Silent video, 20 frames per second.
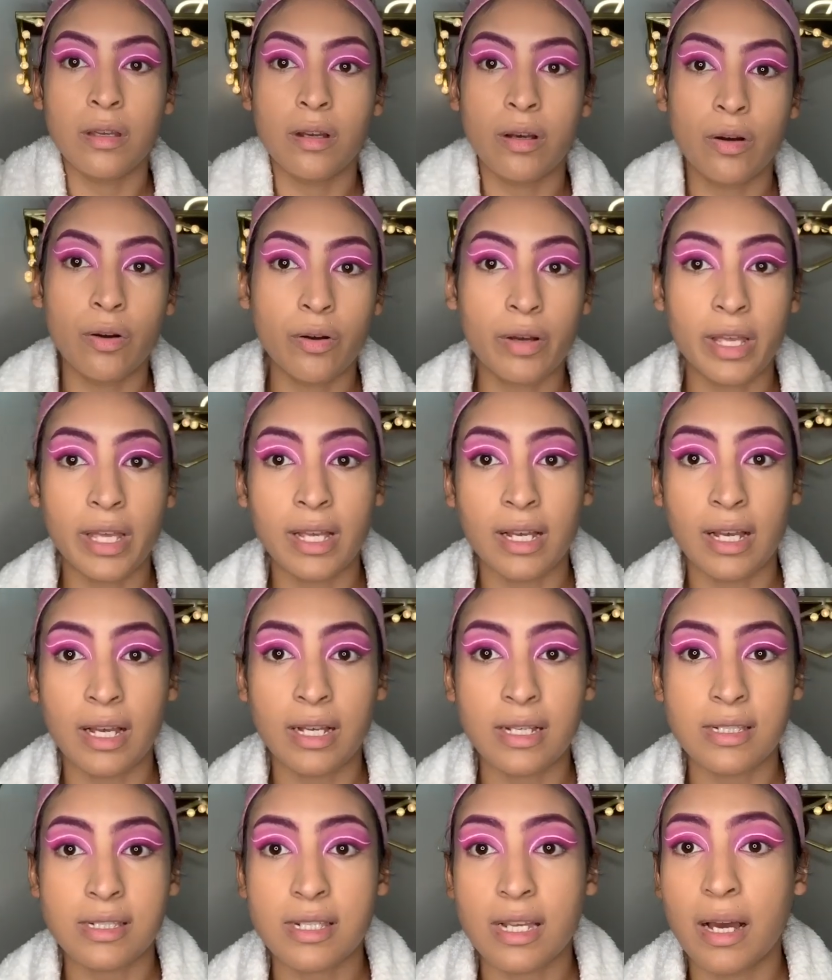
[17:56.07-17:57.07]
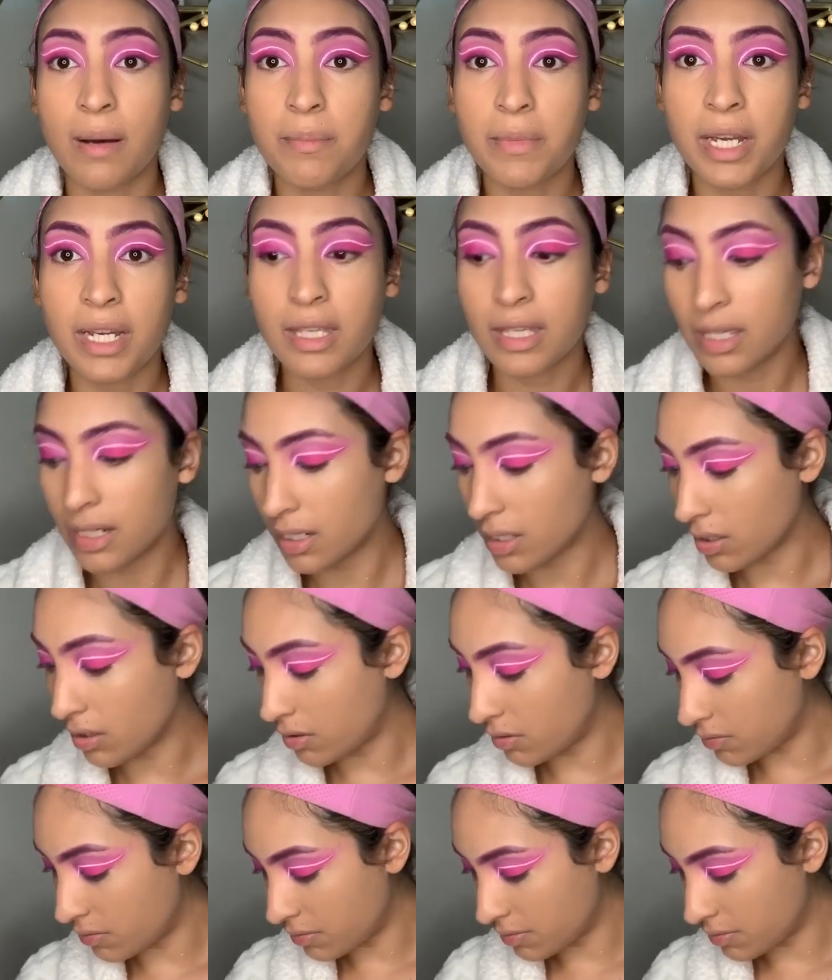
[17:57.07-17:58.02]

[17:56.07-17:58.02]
Okay guys, I'm not kidding you.